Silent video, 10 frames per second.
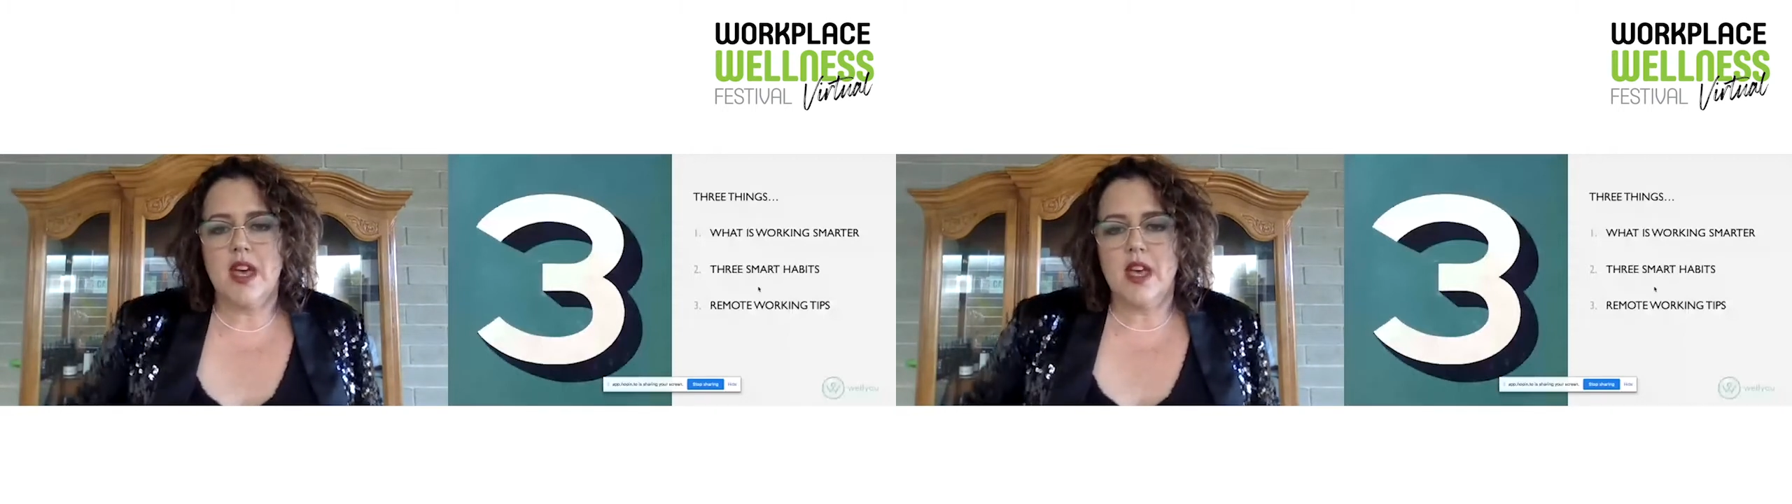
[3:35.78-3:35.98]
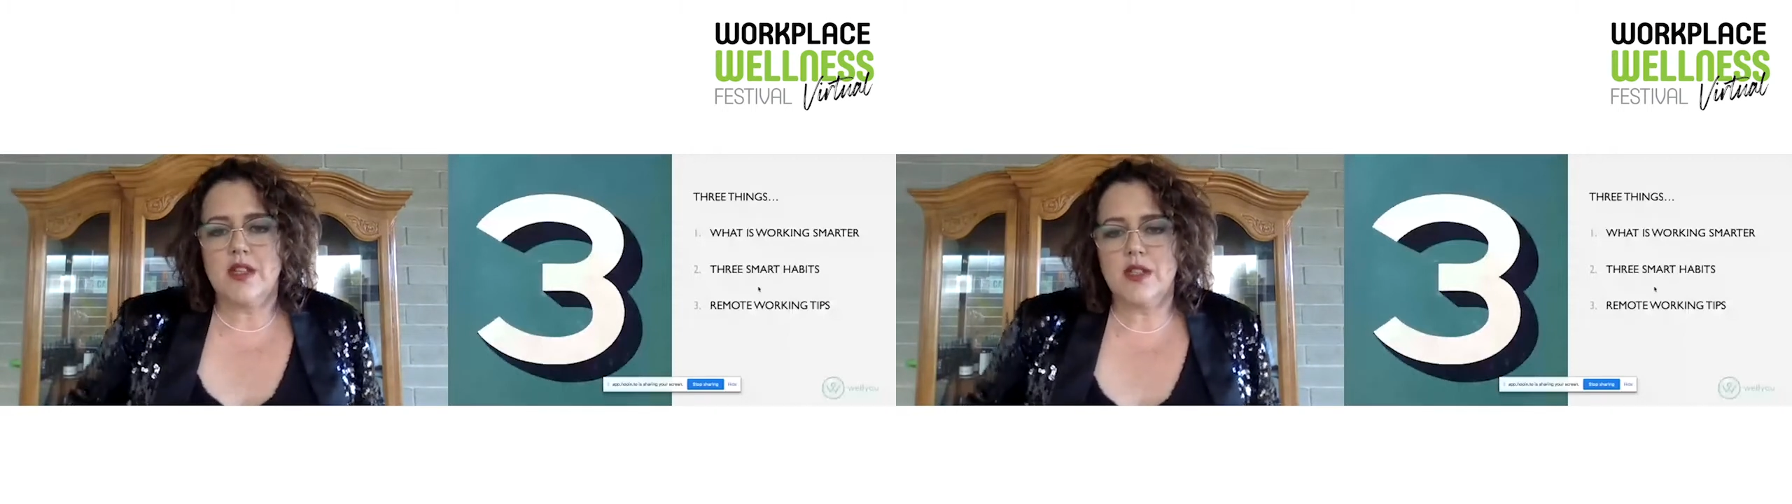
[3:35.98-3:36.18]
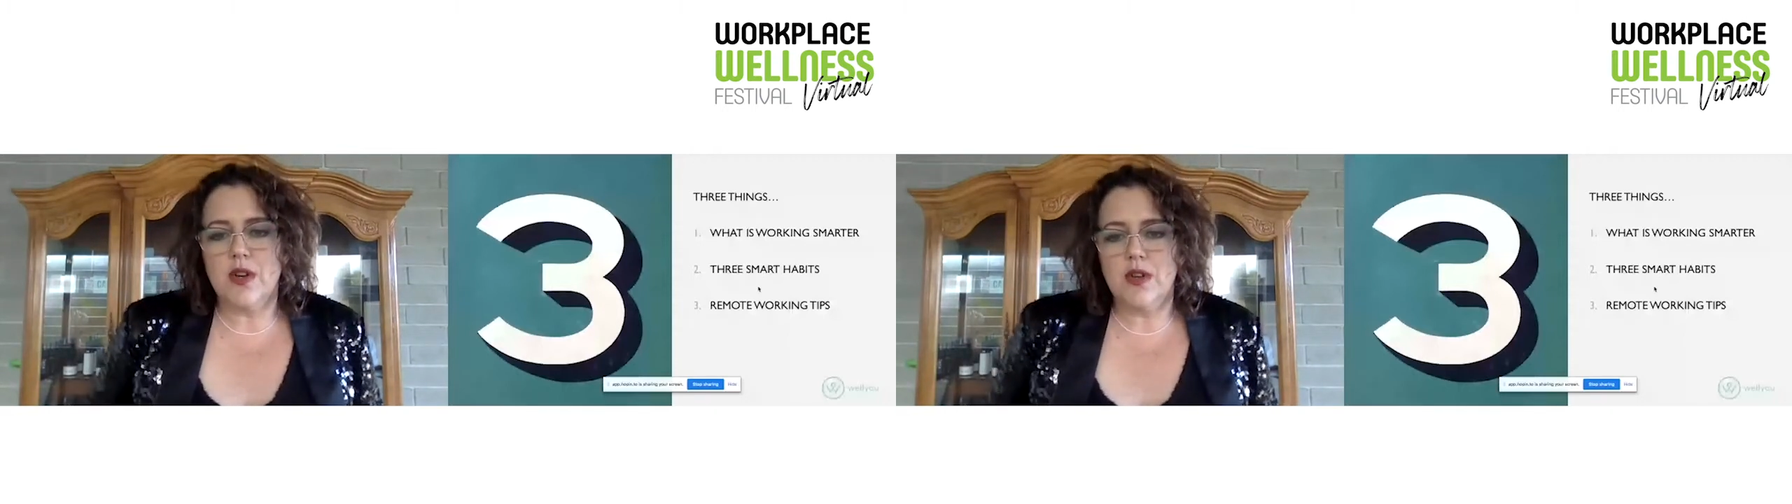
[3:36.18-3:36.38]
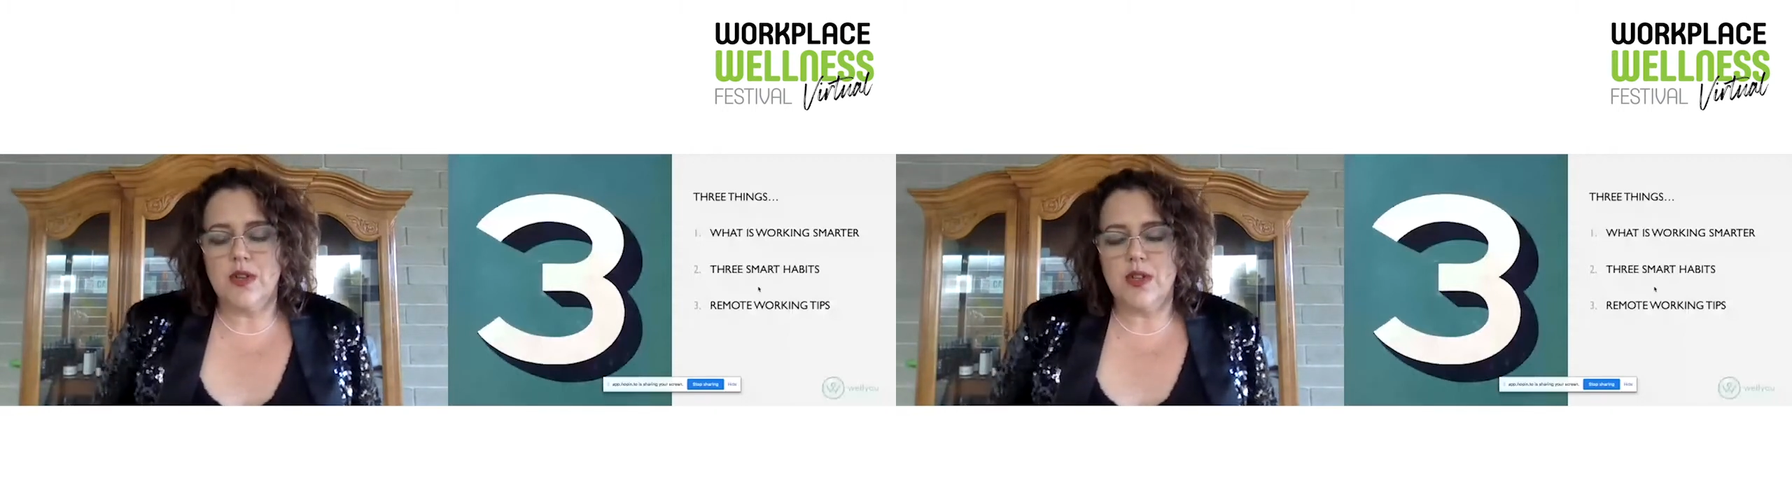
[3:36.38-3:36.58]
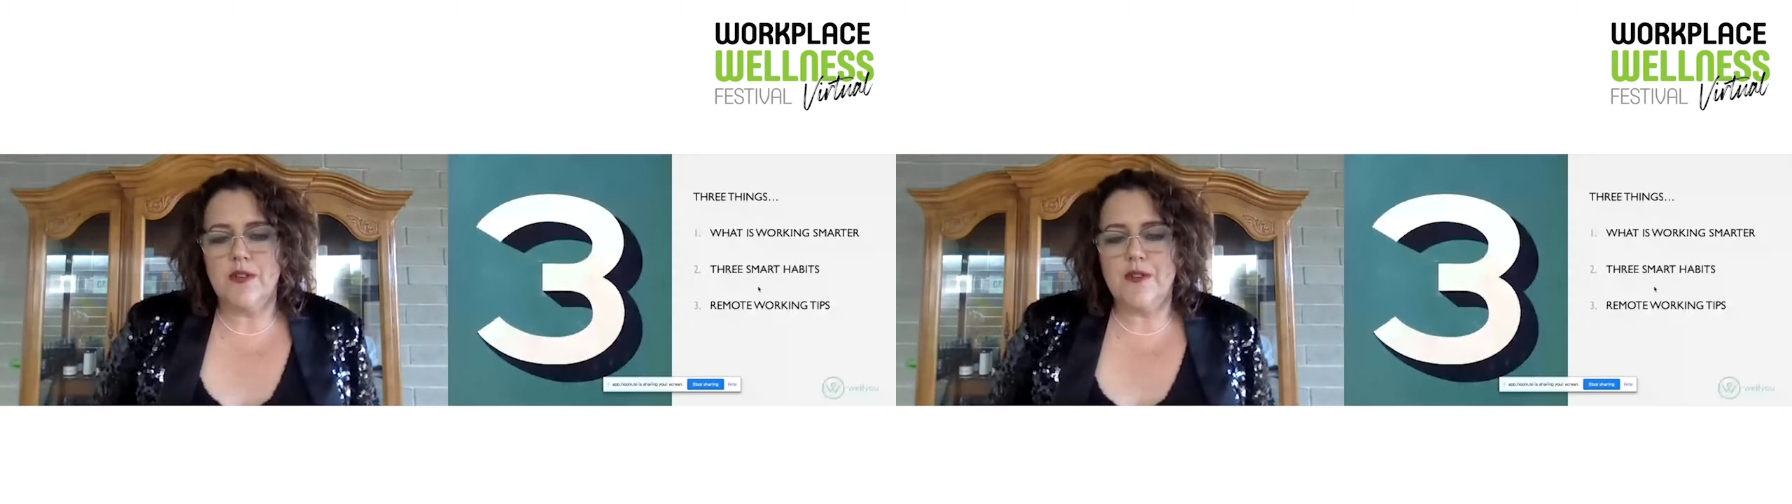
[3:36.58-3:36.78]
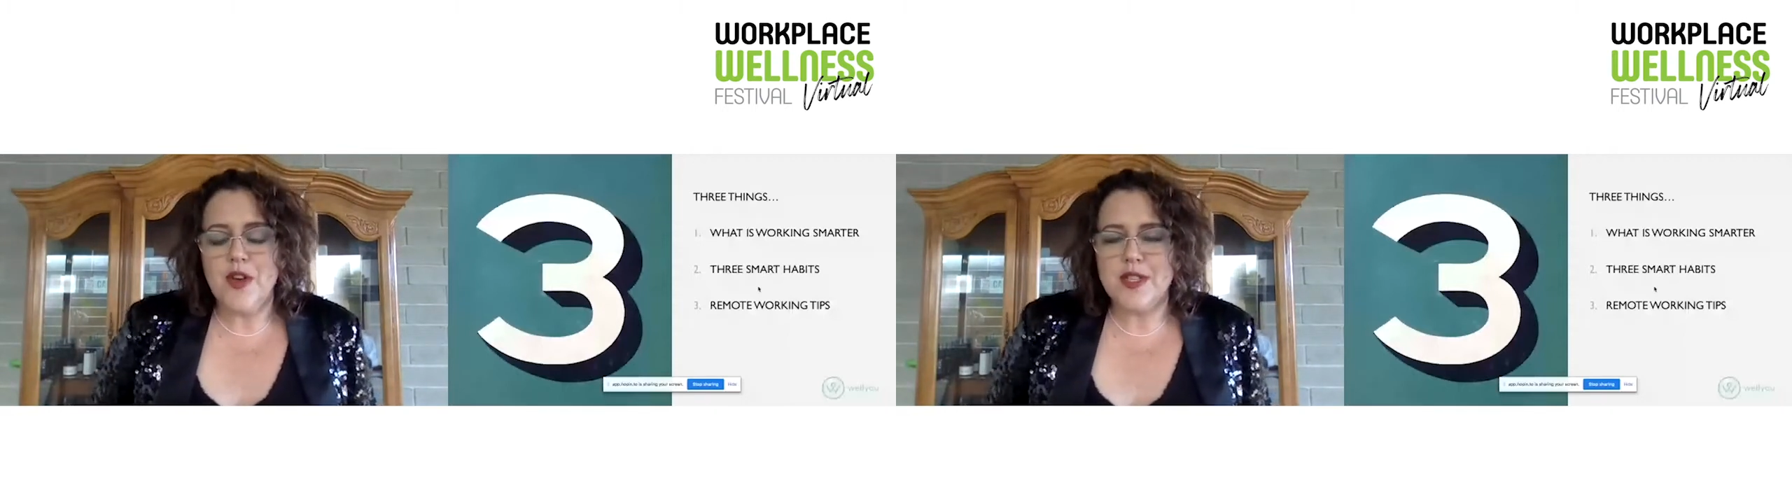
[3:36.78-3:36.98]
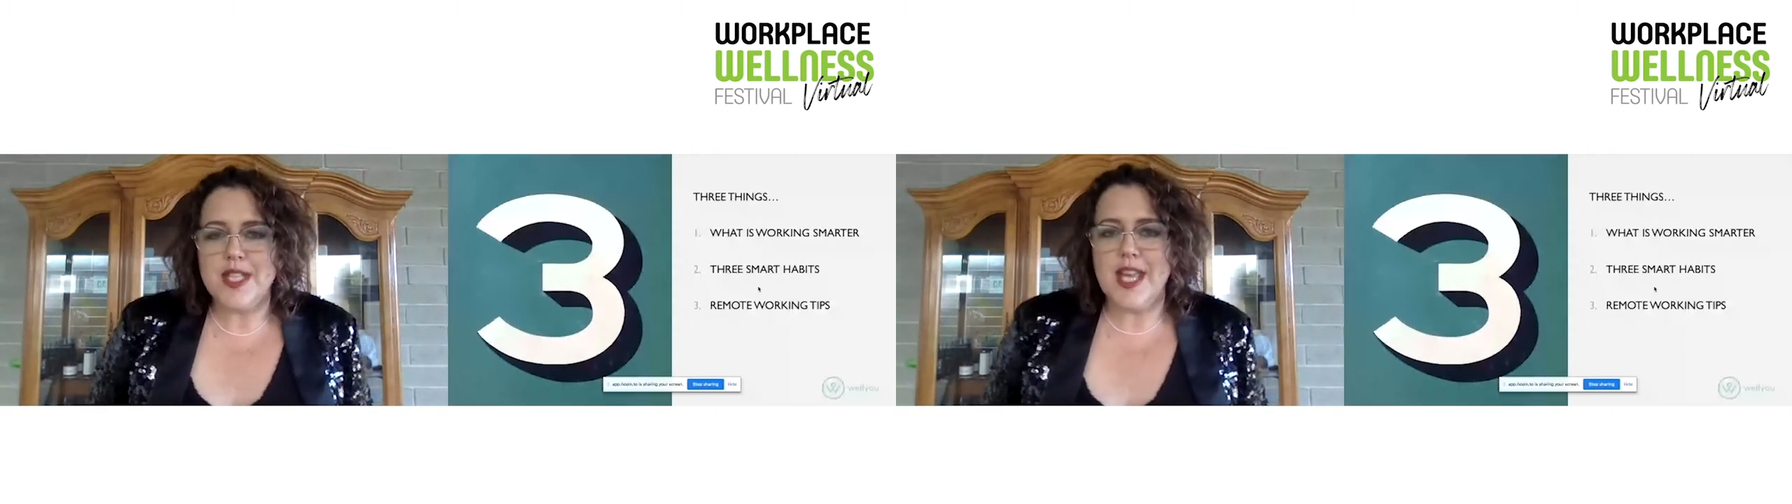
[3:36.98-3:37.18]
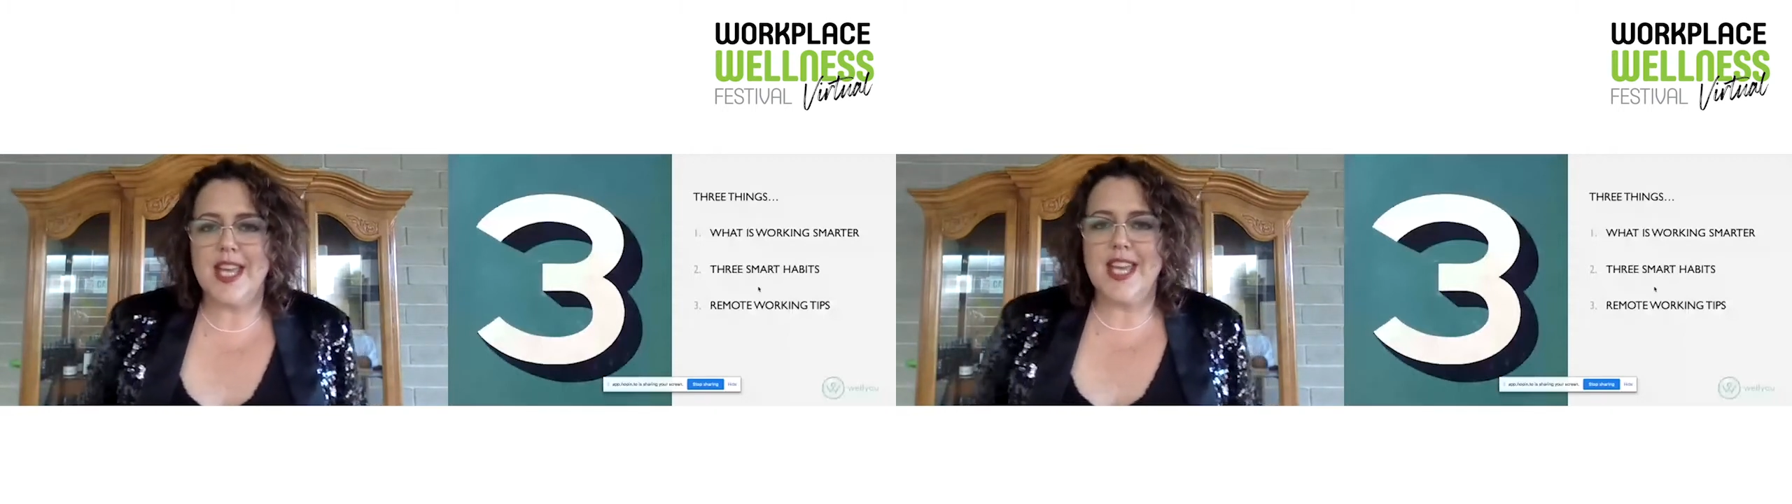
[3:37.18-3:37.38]
So the first
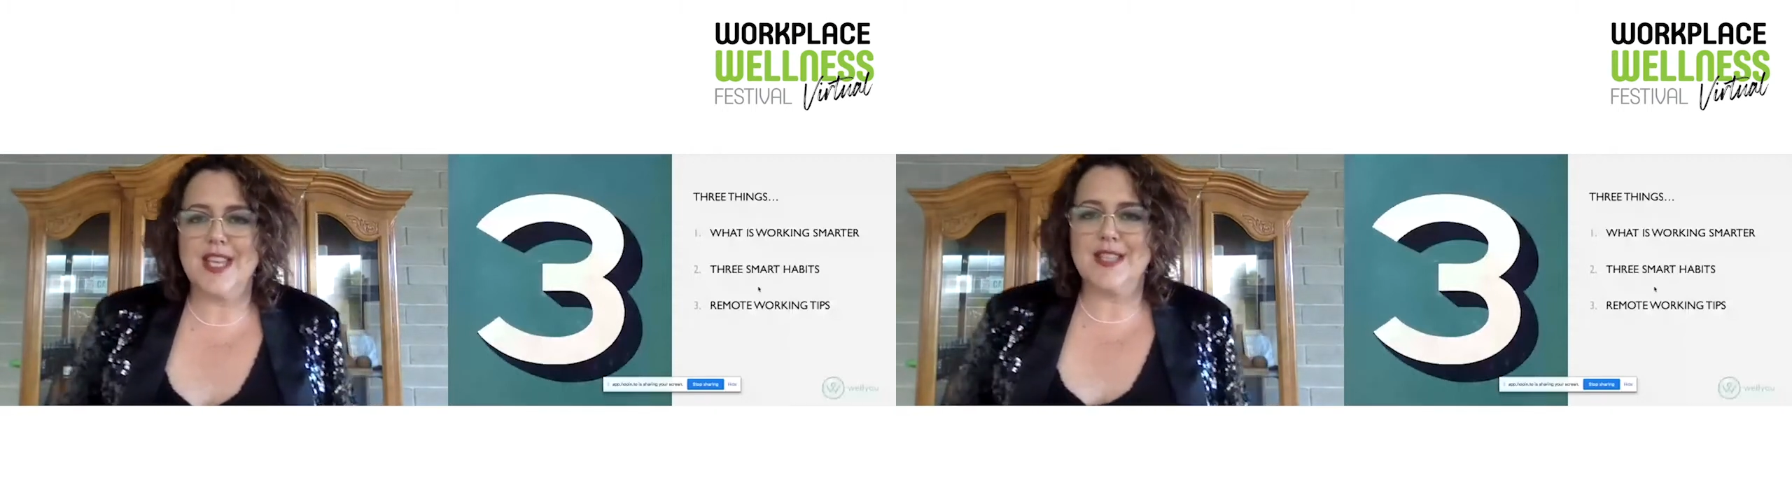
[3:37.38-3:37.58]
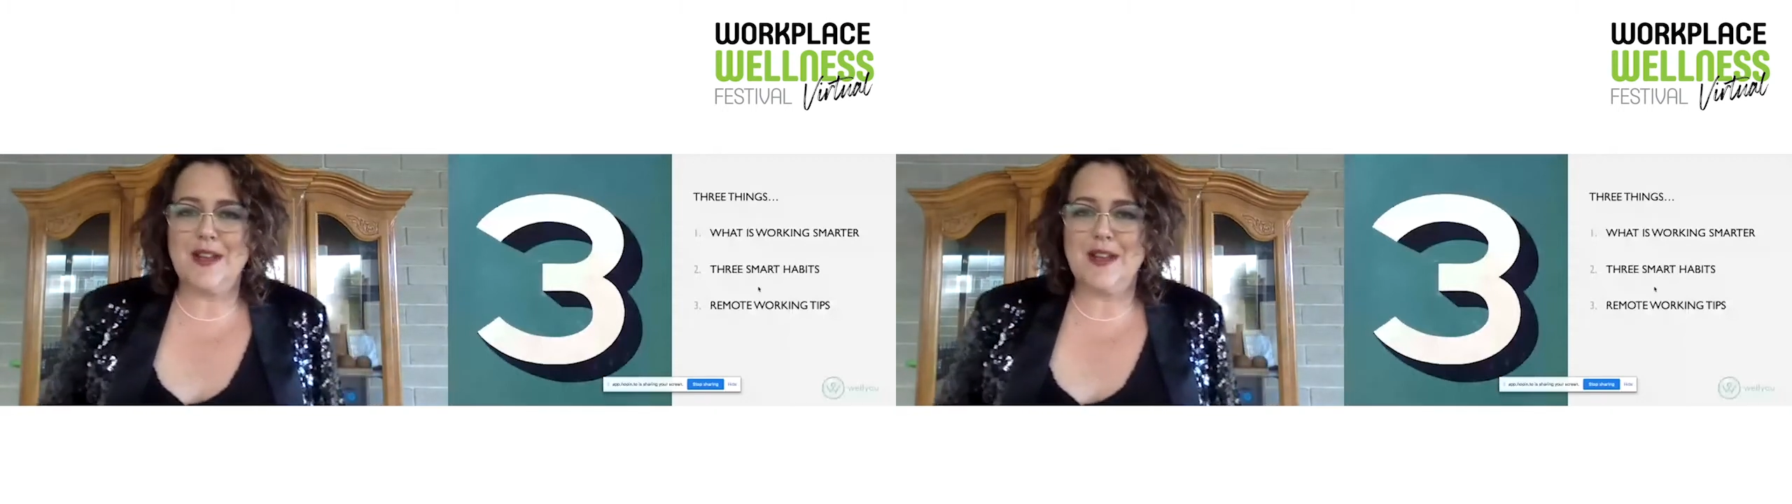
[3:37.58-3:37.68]
thing is